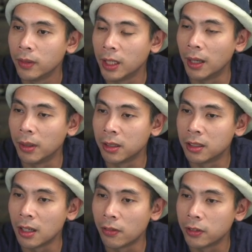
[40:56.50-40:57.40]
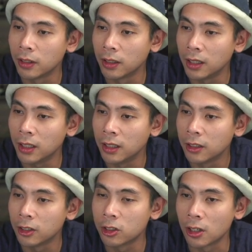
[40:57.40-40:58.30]
Yeah, but definitely
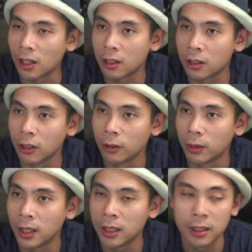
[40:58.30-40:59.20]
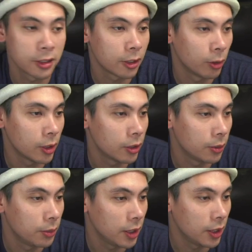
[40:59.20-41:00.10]
the chalk colorway is going to
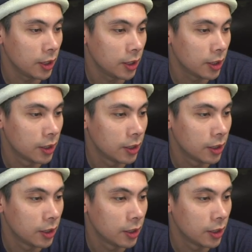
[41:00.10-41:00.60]
be